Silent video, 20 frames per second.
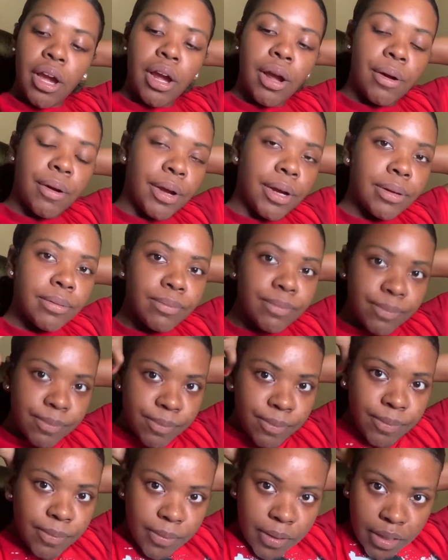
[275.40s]
All right,
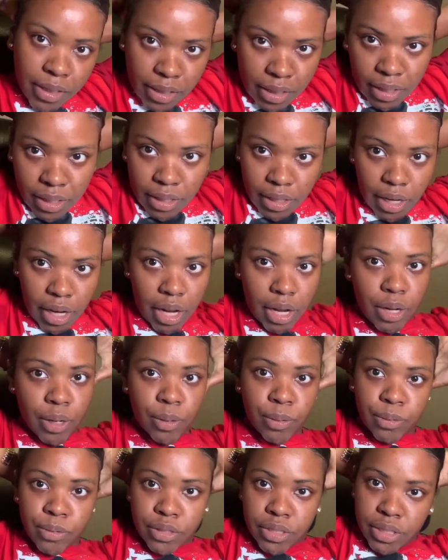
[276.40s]
now
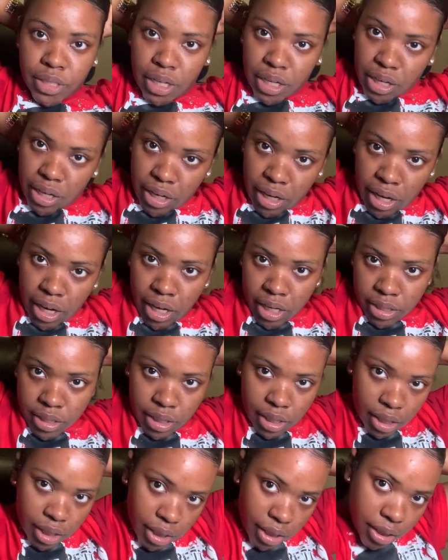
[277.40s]
take your hair
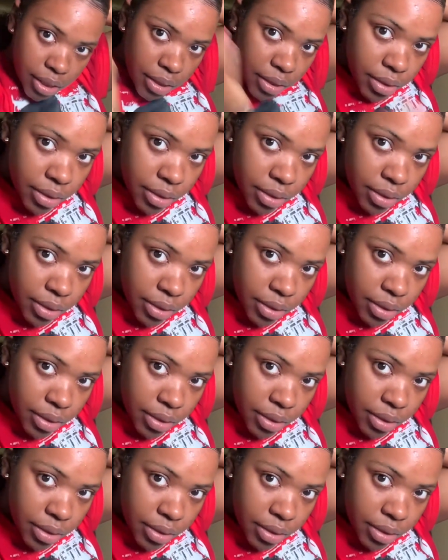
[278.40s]
tie.